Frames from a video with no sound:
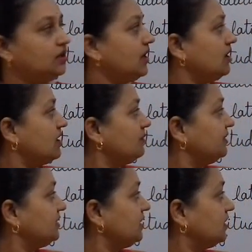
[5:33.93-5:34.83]
Now
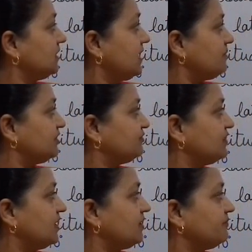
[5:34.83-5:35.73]
coming to northern
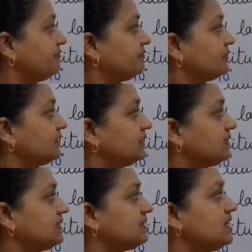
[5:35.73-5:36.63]
hemisphere,
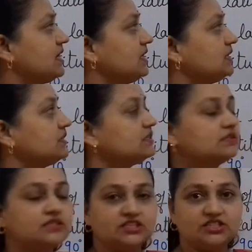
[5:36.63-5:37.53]
this is the
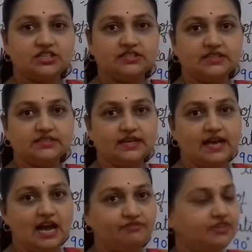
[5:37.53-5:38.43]

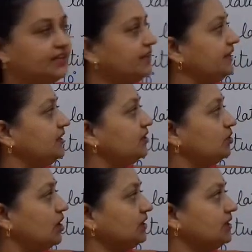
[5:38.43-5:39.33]
66.5 degree
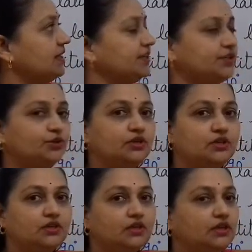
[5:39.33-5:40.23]
north latitude.
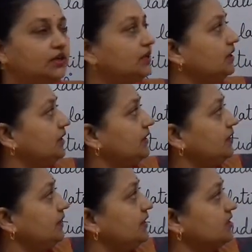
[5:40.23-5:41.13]

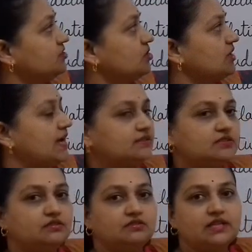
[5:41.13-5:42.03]
It is known
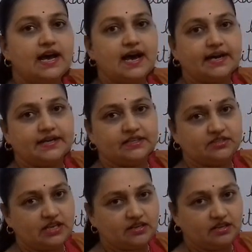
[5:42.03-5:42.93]
as the Arctic
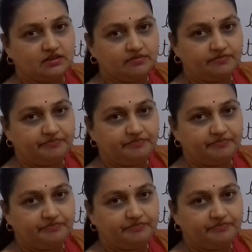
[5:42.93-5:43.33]
Circle.